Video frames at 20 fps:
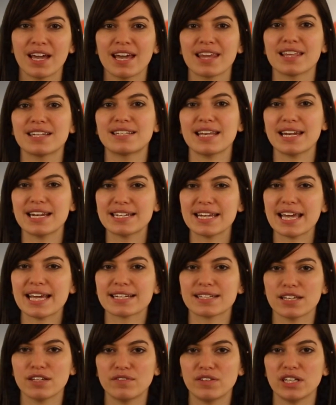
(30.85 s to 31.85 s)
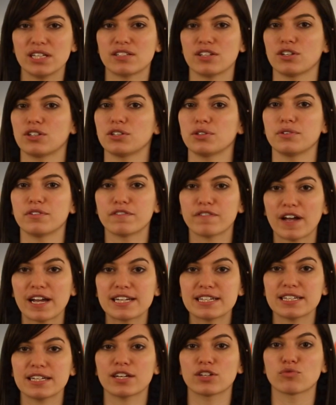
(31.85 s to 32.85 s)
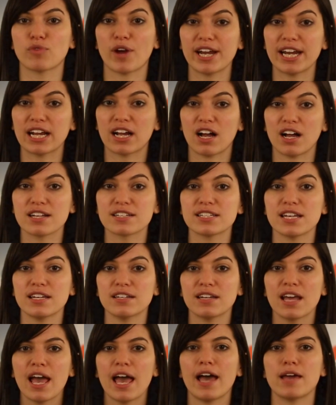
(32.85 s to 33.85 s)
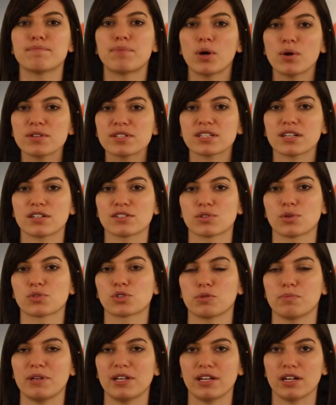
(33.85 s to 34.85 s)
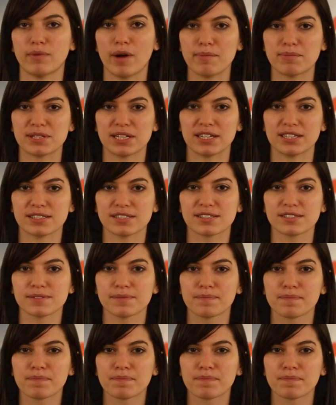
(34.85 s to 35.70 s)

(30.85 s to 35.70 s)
The day-to-day activities include finding and writing content and posting on social media websites.